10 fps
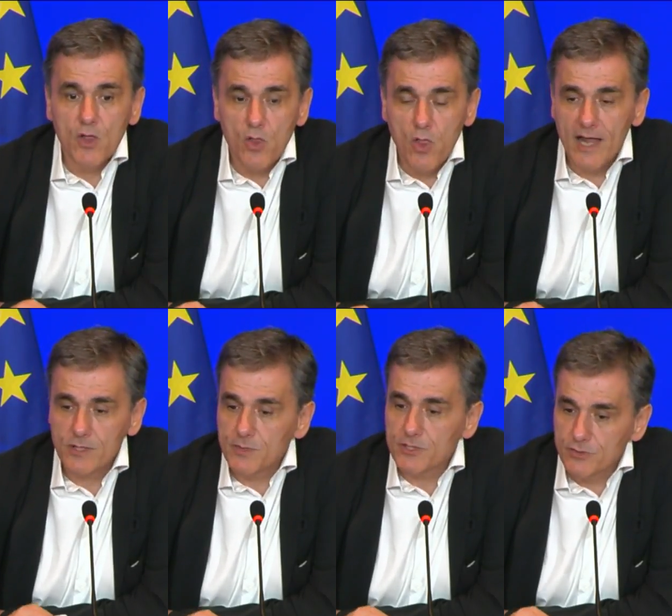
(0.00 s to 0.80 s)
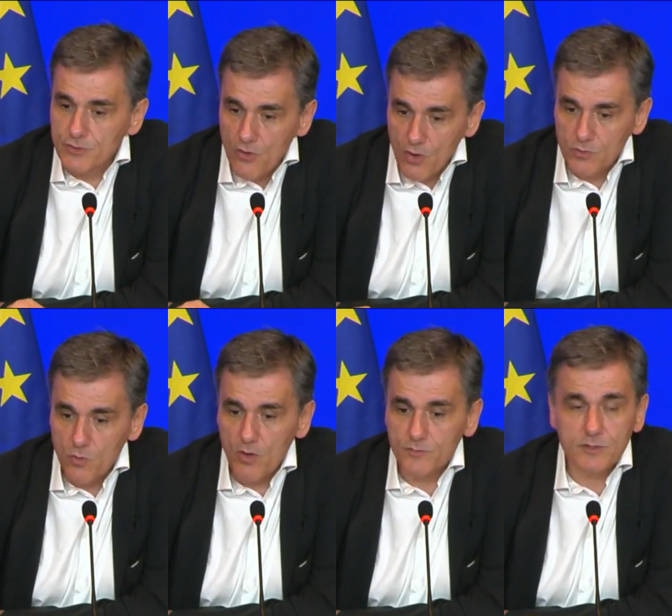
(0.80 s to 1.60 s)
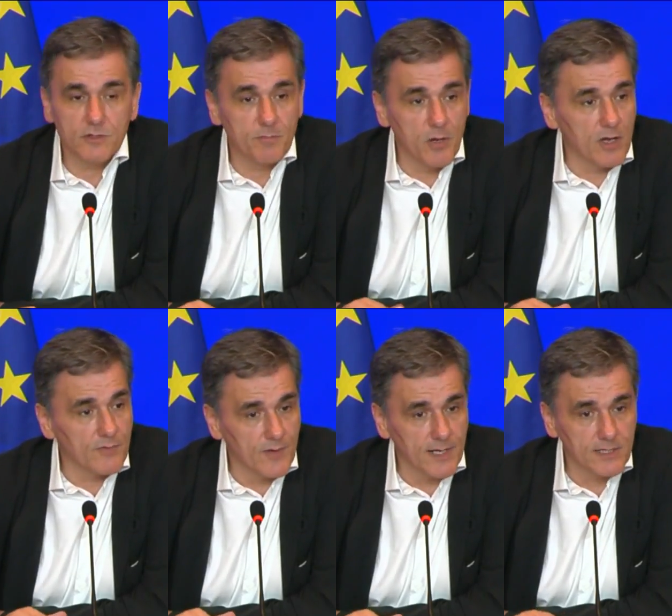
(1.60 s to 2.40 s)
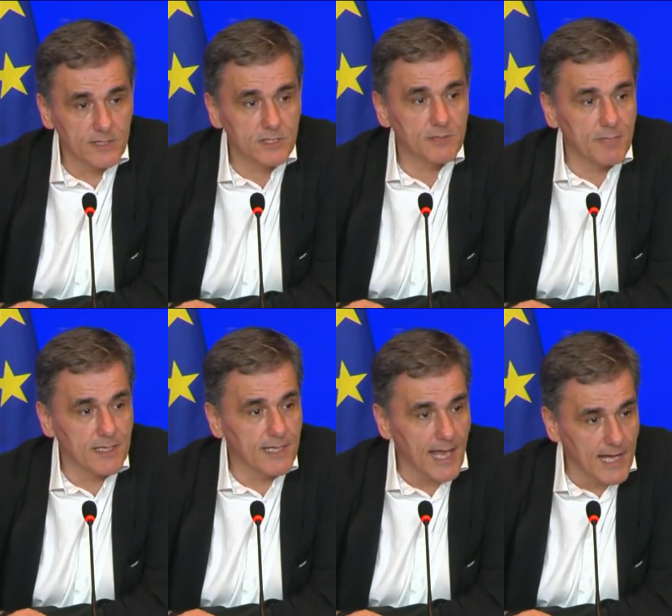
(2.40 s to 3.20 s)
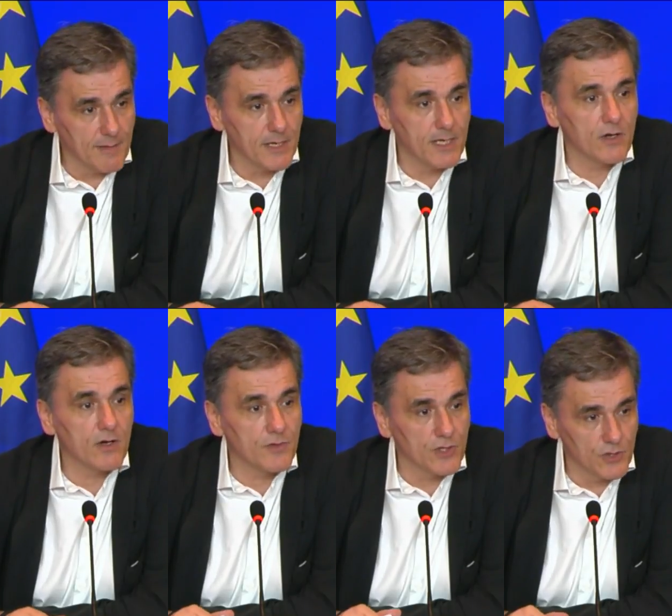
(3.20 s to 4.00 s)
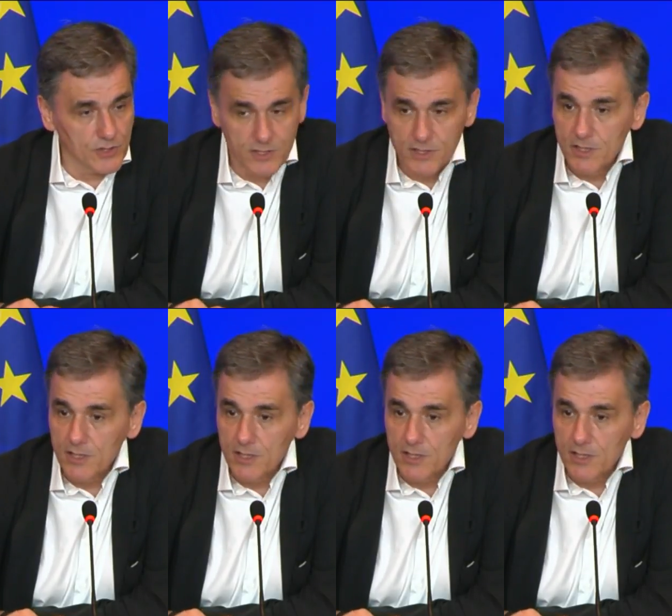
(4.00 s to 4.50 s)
that we do not want the perfect to be the enemy of the good.